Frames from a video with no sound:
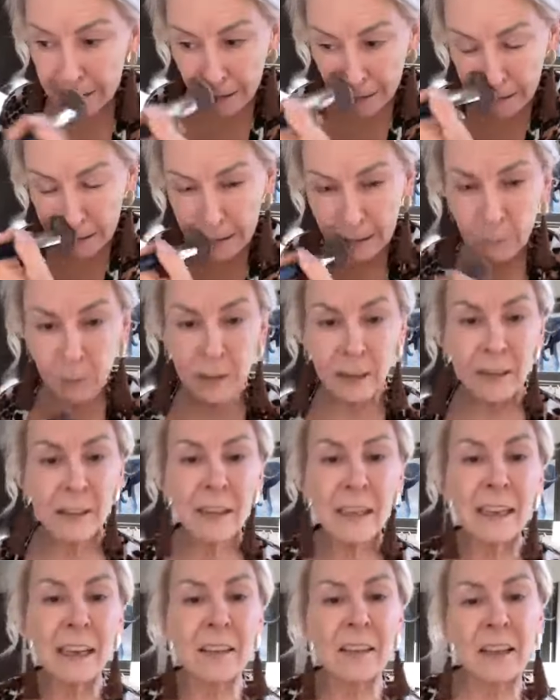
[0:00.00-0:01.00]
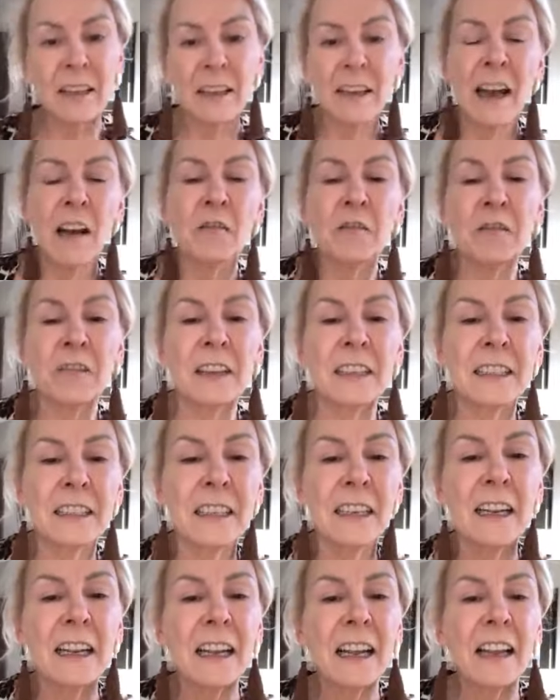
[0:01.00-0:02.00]
is actually one of the, the
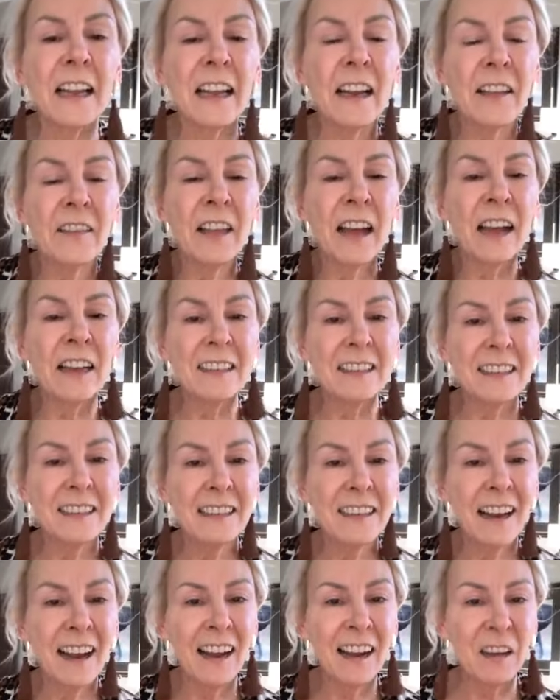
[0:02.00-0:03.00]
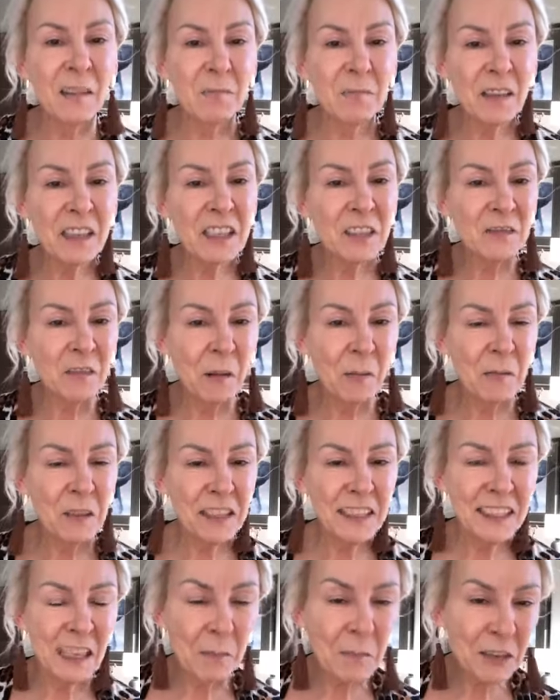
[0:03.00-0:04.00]
outfits that um, is from
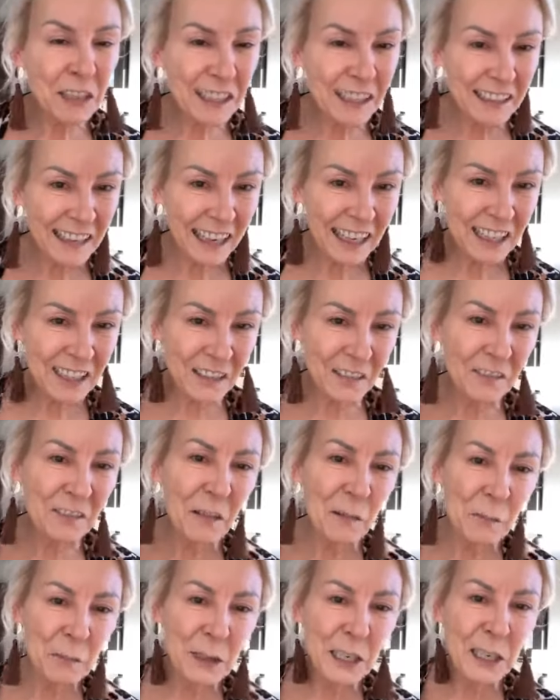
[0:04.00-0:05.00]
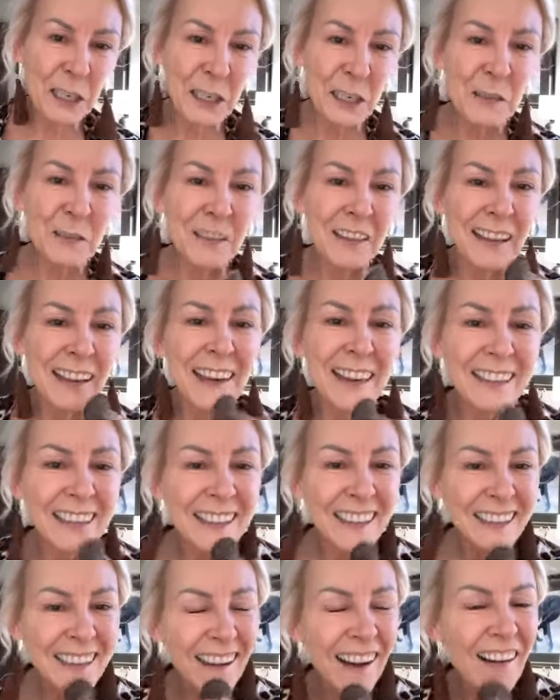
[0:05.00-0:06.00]
the summer collection from Pretty Cute
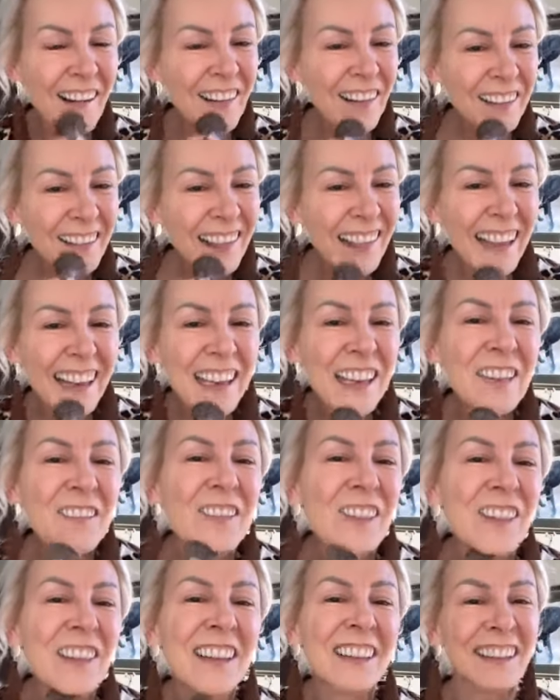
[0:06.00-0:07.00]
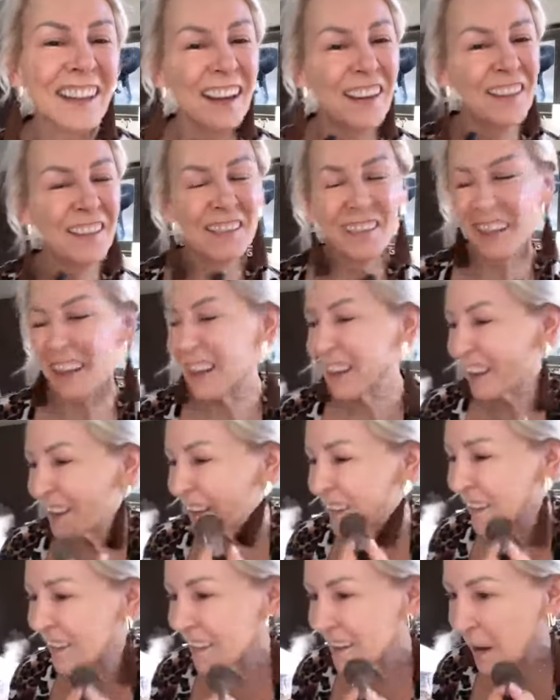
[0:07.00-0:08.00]
Things. Oh, thank you for the love. Thank
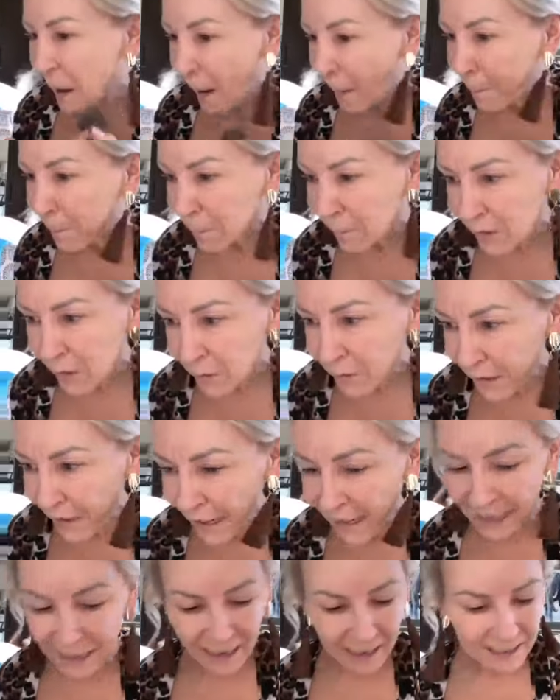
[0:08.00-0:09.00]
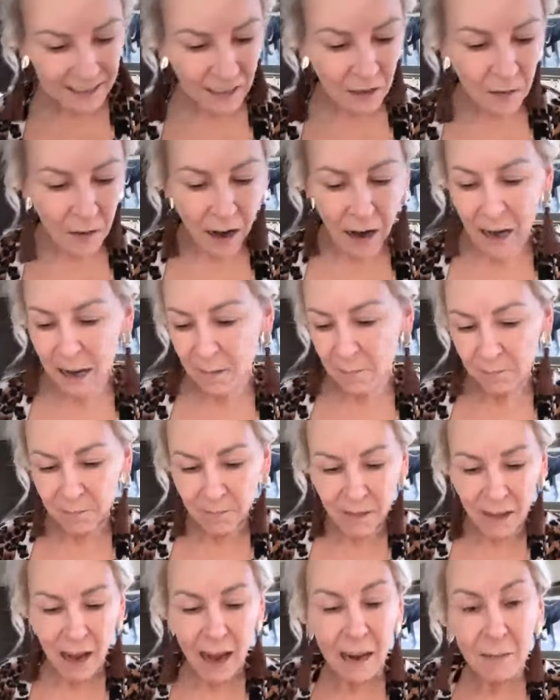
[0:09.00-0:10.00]
you. Okay, so I'm,
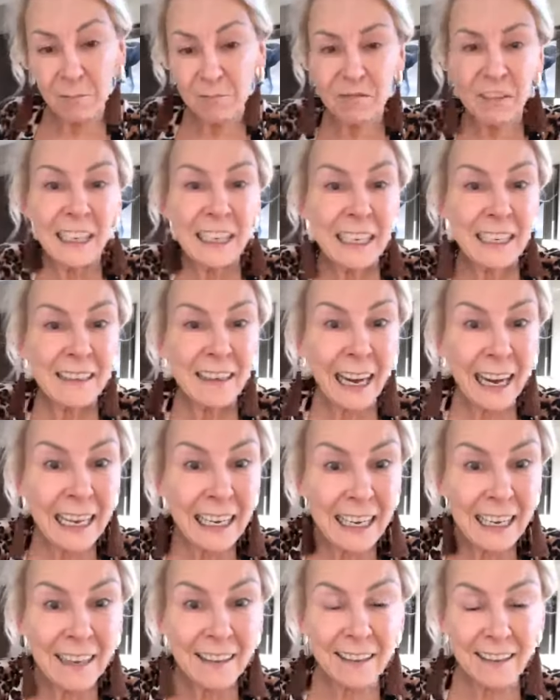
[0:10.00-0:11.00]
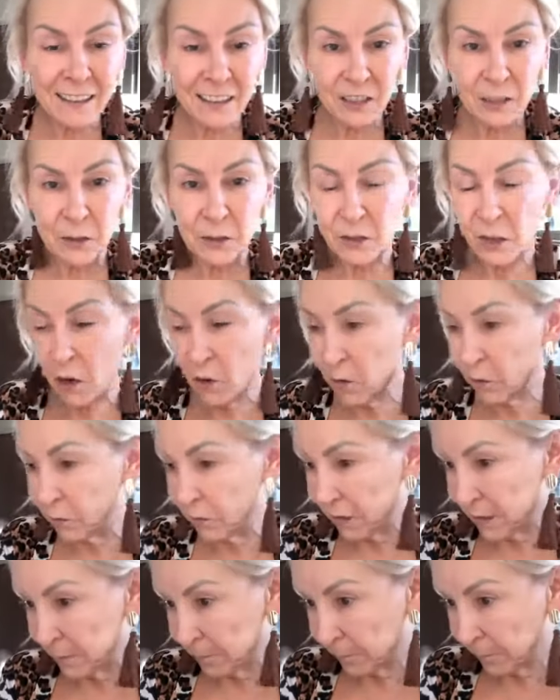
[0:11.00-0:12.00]
I'm really liking the two
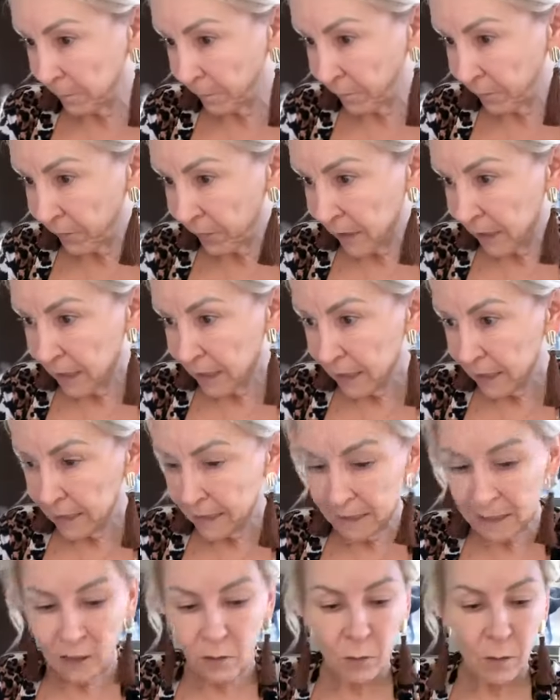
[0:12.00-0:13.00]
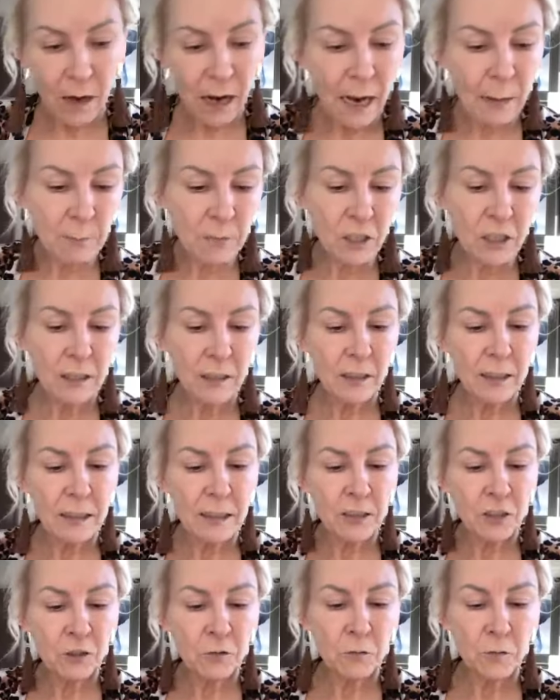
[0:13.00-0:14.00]
tones. And so I'm just
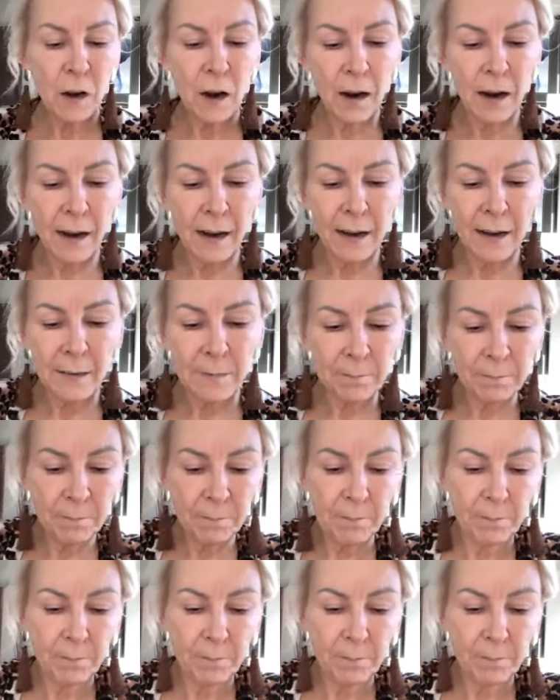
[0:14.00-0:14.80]
going to try,